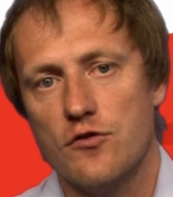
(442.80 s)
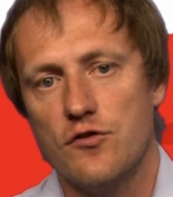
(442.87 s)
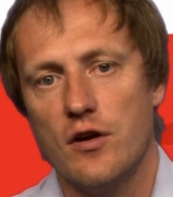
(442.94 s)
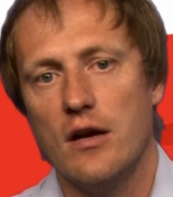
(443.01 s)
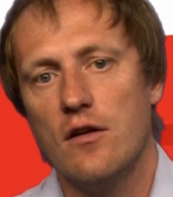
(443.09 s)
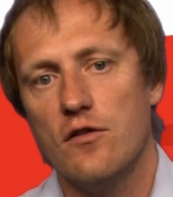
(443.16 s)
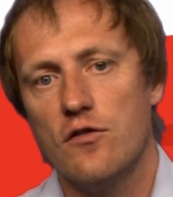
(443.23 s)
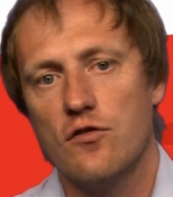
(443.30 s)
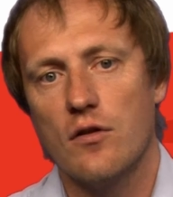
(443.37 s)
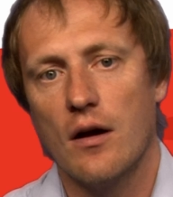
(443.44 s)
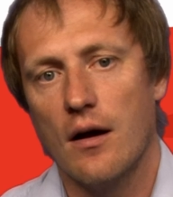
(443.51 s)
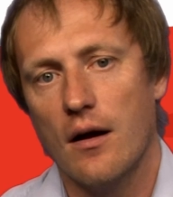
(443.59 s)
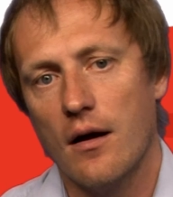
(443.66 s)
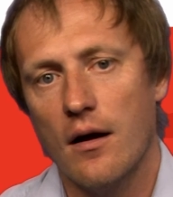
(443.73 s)
to change
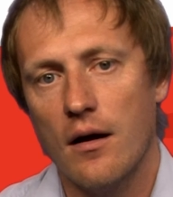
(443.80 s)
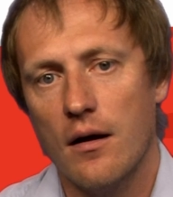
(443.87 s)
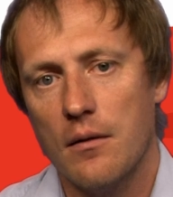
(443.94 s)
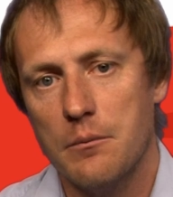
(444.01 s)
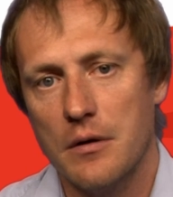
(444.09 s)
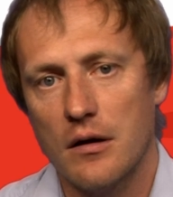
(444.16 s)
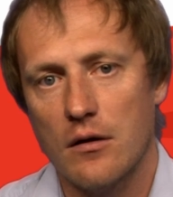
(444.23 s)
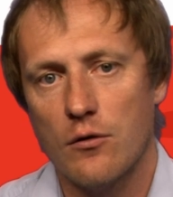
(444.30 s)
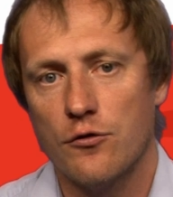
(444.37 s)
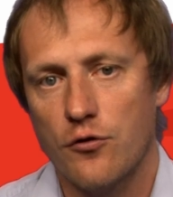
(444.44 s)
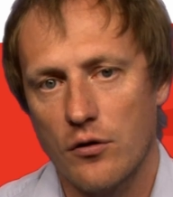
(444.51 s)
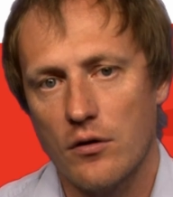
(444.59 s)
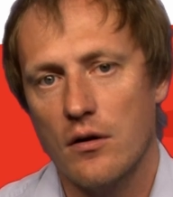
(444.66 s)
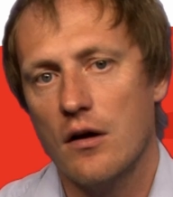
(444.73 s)

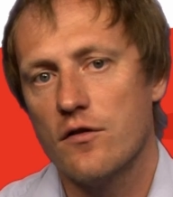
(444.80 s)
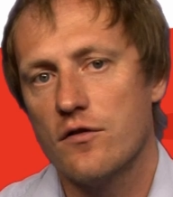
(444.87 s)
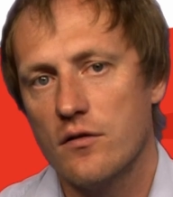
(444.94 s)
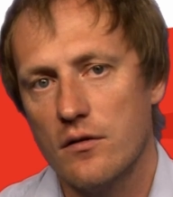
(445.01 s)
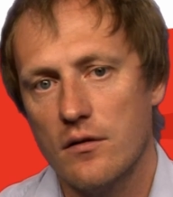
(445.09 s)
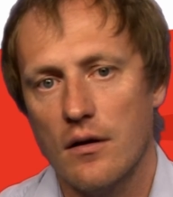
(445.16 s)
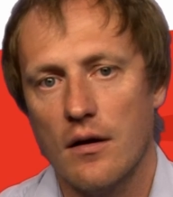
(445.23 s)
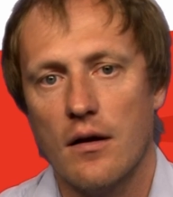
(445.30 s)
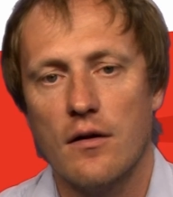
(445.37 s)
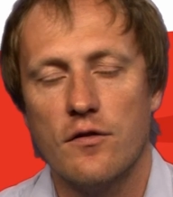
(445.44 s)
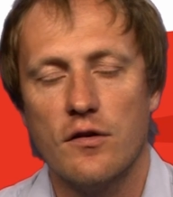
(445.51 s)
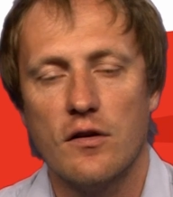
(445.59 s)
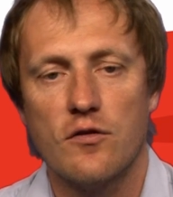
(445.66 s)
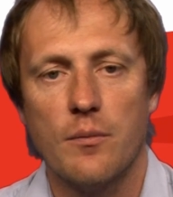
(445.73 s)
during the last
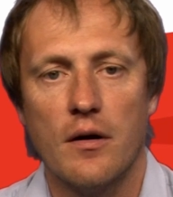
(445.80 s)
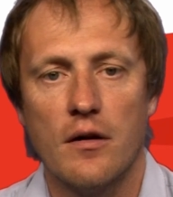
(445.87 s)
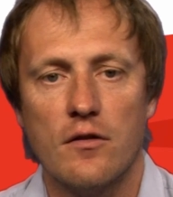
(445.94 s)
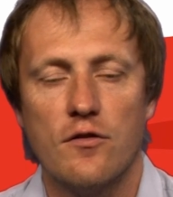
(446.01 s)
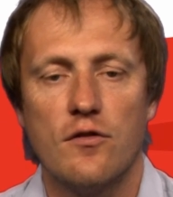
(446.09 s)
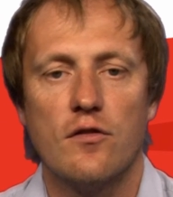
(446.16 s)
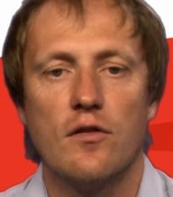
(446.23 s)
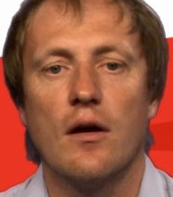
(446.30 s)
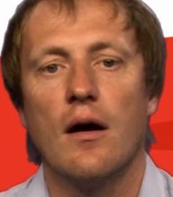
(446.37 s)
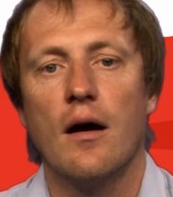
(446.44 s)
6 months.